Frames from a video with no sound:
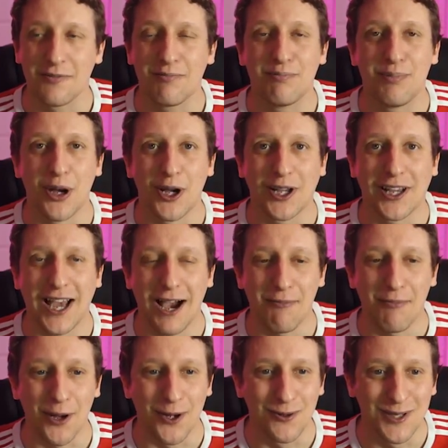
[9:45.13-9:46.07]

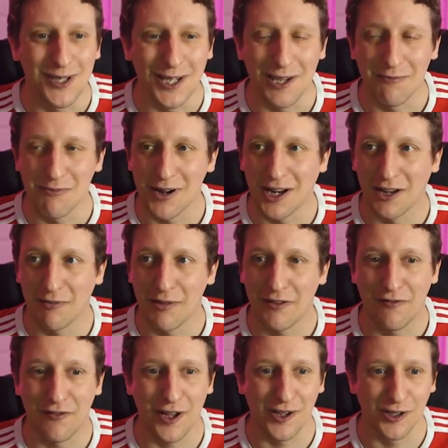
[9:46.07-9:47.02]
Bergkamp, who's in the middle of the
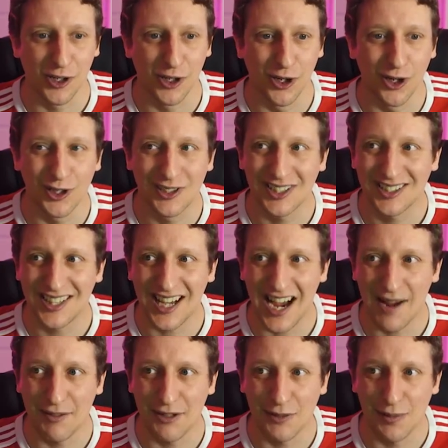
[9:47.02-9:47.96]
midfield, loads of
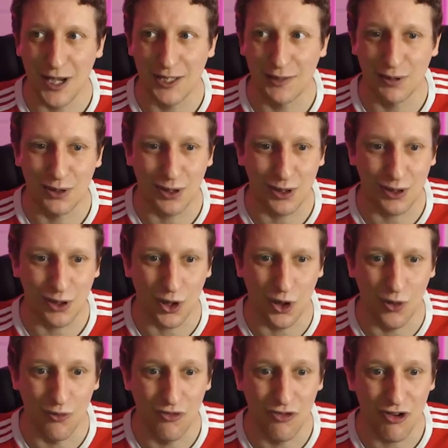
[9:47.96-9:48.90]
time and space, but he's
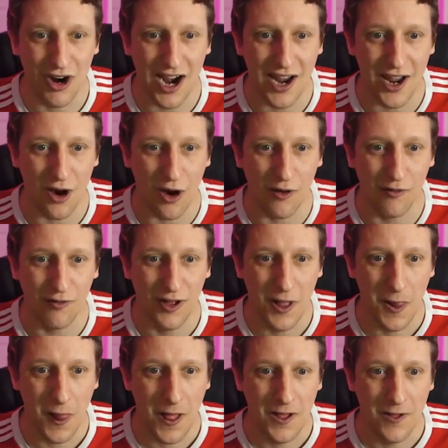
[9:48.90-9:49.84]
come right off.
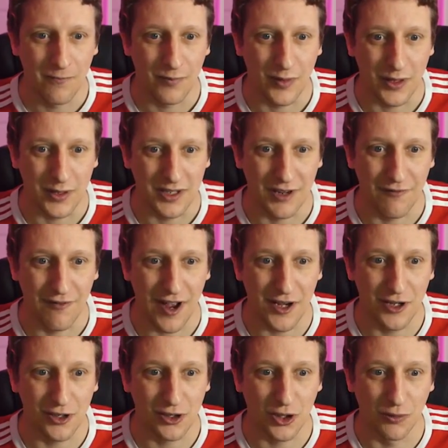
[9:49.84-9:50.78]
The
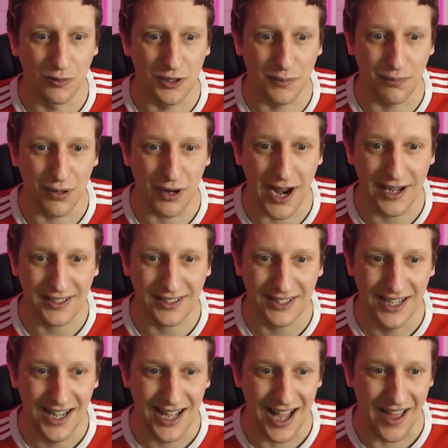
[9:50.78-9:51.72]
defenders come to press,
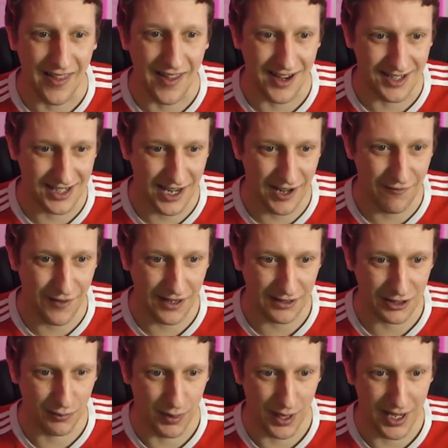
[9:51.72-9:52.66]
and then he's left
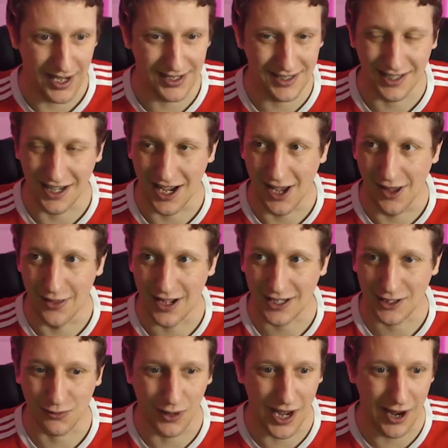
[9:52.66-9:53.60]
that space, and
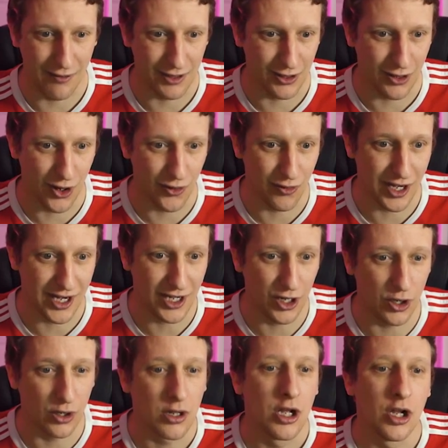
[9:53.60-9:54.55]
that's where Henry,
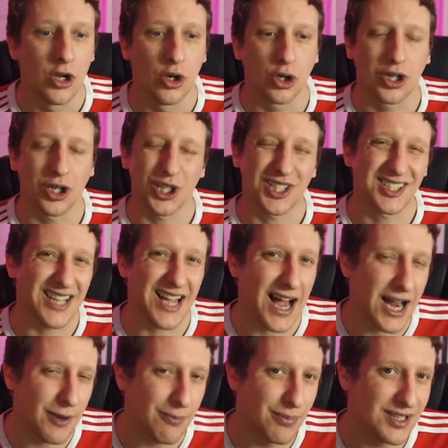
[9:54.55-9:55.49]
look at the
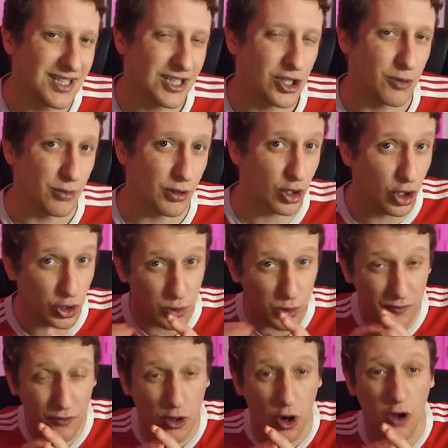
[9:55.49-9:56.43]
starting position. Because
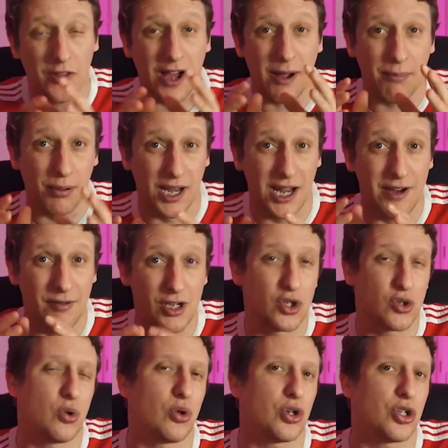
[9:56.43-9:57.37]
we've got that player
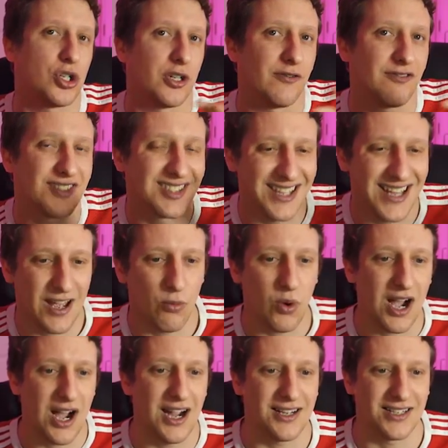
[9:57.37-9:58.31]
instruction of stay
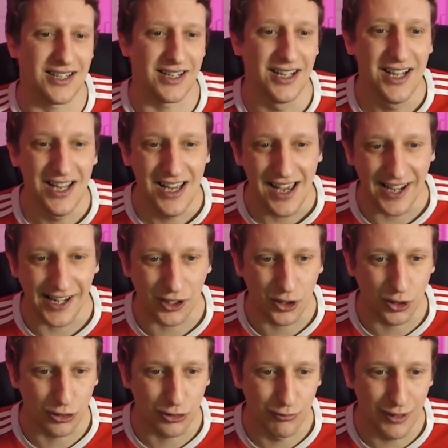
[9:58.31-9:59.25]
wider, it
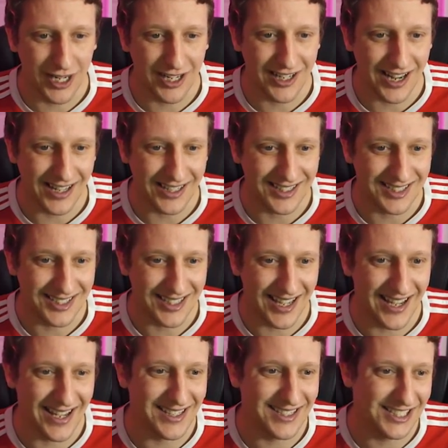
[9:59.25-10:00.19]
does mean that he
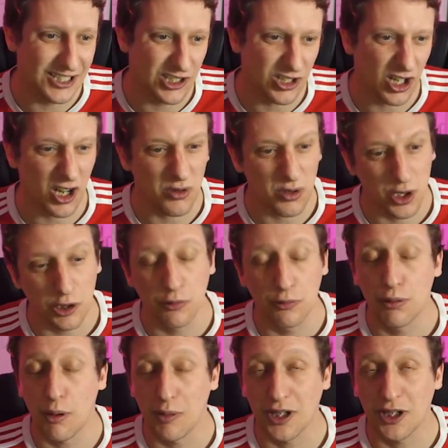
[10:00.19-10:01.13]
stays in sort of like, you could
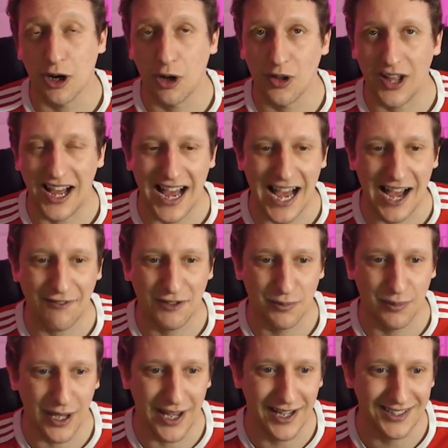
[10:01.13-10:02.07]
probably call the half
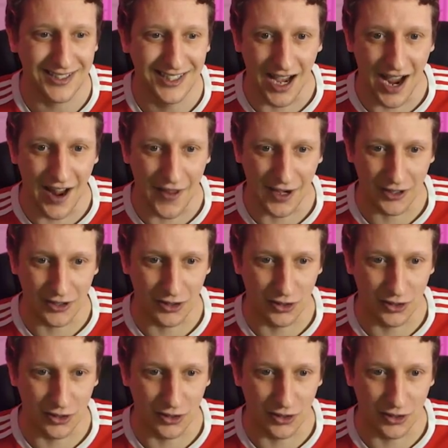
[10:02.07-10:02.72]
space, and then it's a